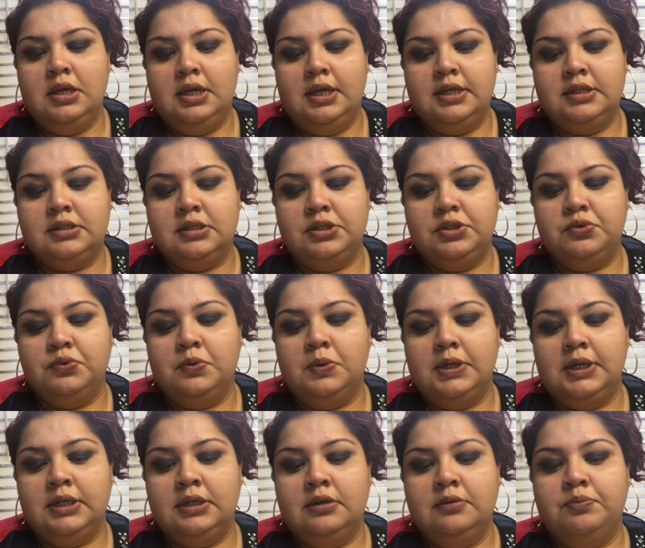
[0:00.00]
It's a
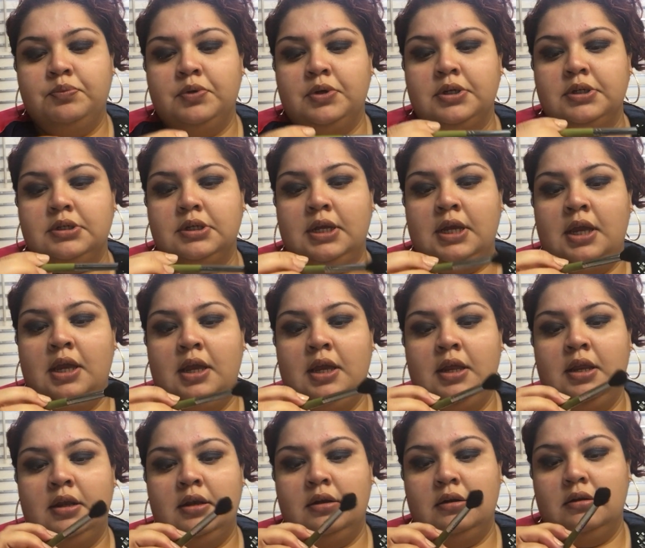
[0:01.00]
dual-ended brush,
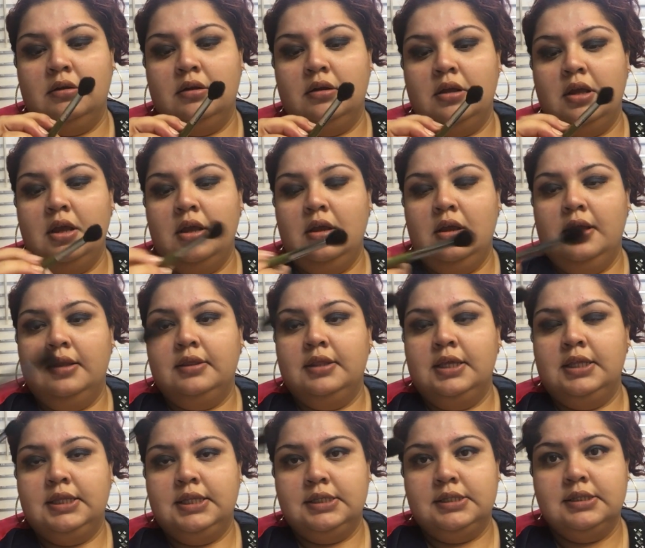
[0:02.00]
and I
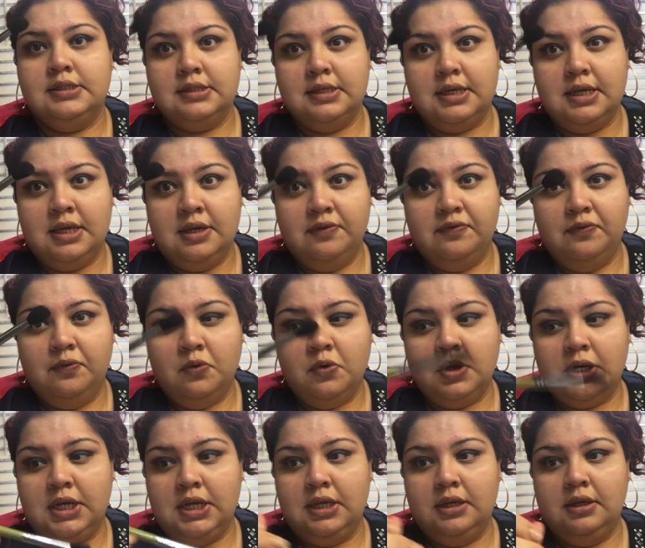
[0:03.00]
think this is an
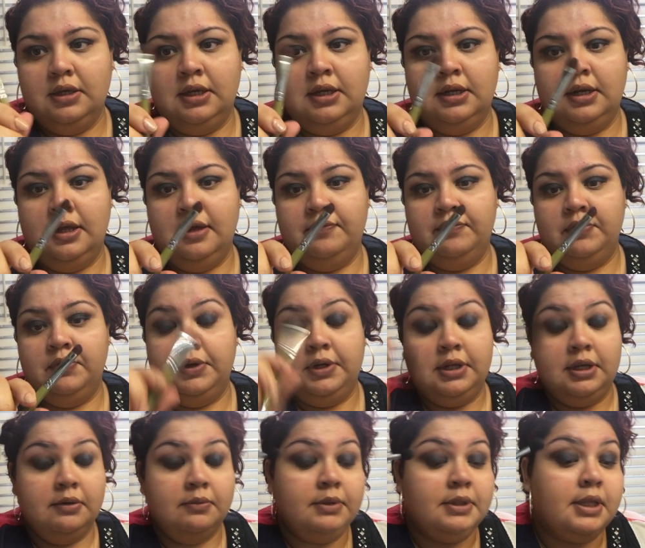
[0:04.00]
E40, and I have no
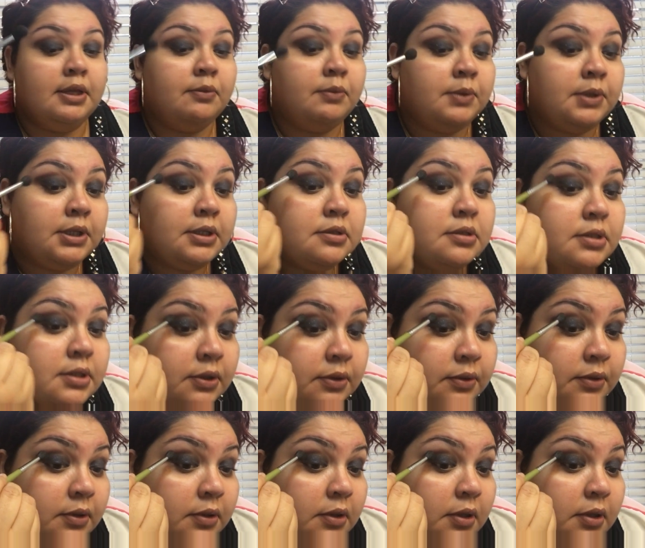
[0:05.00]
idea what that one is. So,